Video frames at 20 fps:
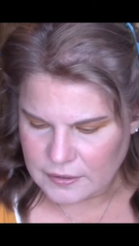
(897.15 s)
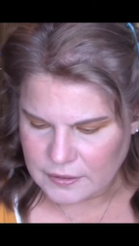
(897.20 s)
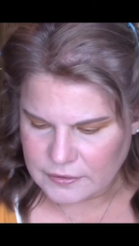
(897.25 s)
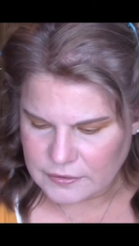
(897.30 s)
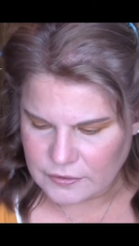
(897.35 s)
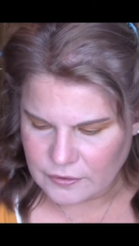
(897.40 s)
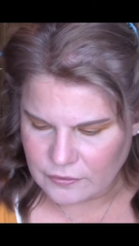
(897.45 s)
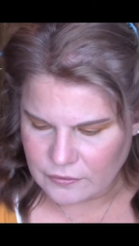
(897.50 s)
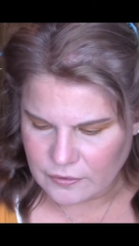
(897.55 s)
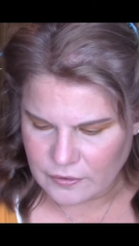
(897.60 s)
I
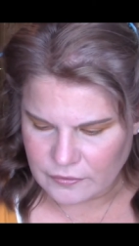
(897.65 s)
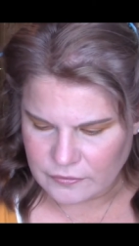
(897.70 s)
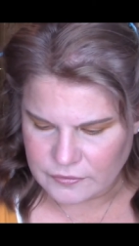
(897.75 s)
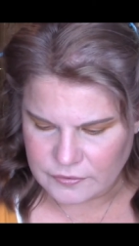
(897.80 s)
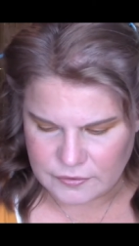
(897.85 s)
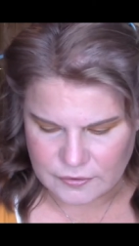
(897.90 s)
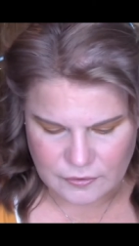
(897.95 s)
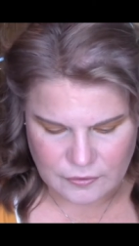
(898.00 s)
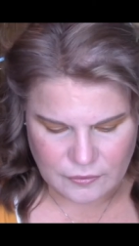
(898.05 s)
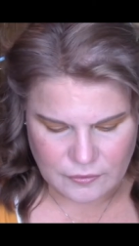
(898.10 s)
don't
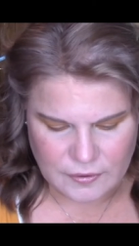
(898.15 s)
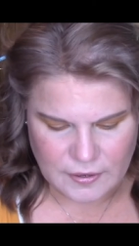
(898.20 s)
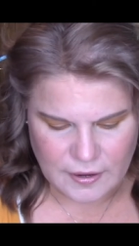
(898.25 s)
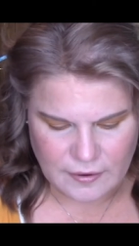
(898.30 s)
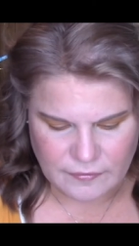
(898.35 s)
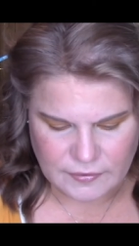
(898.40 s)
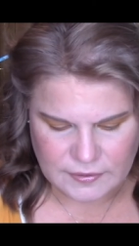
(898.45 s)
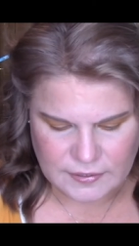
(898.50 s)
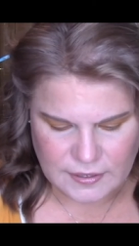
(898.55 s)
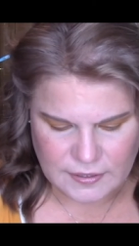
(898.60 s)
also
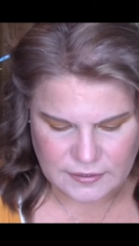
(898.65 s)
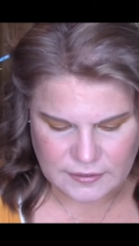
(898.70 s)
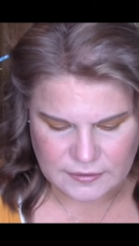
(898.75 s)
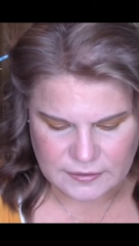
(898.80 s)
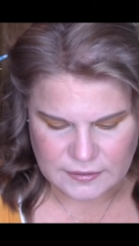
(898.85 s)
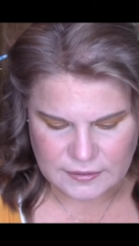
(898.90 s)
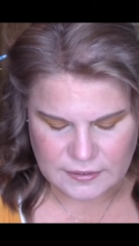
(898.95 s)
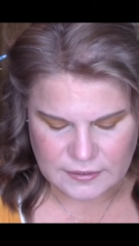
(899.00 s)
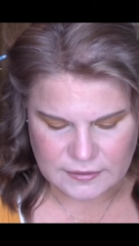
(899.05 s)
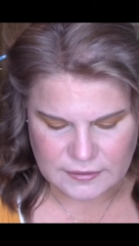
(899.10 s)
have a
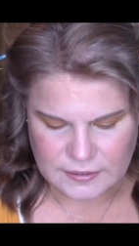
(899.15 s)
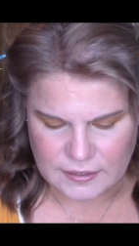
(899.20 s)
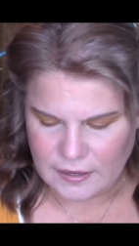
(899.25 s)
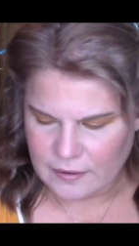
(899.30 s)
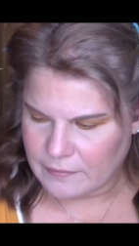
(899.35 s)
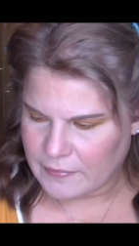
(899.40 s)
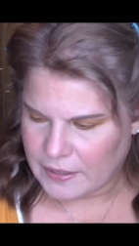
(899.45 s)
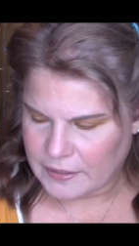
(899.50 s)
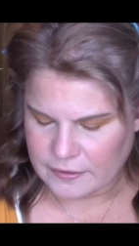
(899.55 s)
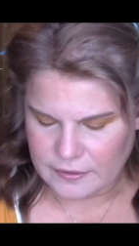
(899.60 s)
tendency to
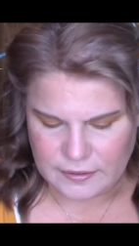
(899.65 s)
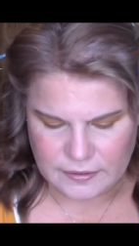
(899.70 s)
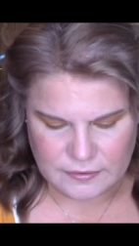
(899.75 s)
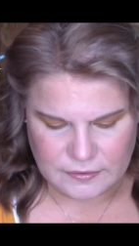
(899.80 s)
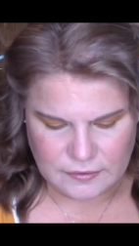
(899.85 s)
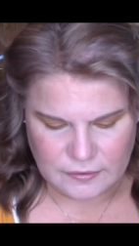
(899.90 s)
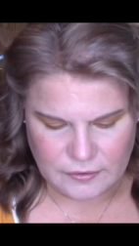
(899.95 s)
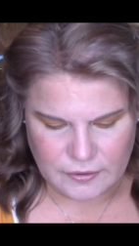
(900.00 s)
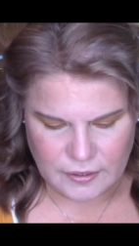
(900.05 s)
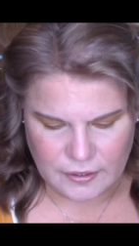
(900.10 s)
get my
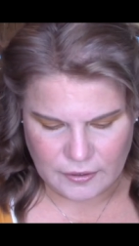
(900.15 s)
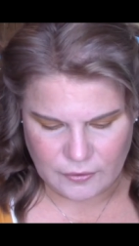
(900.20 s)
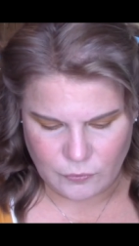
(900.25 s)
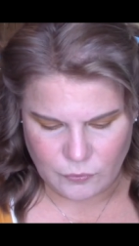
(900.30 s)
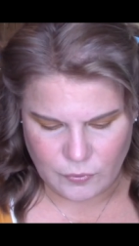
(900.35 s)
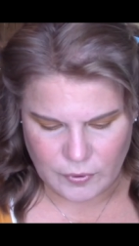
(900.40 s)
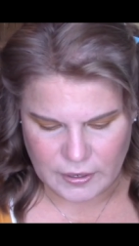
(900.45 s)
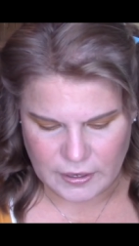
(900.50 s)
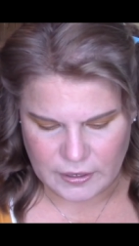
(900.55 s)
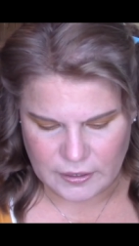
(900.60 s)
lids
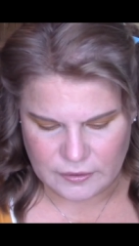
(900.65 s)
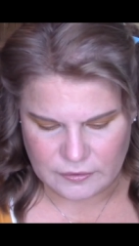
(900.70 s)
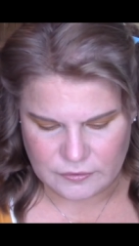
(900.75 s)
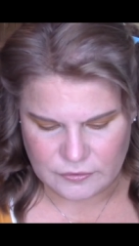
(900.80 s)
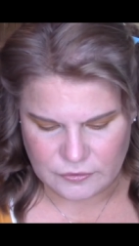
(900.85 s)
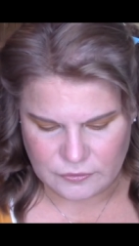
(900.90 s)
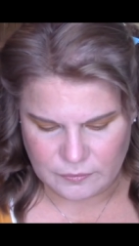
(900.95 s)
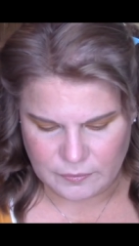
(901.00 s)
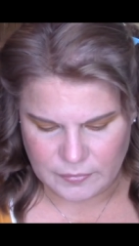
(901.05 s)
looking way too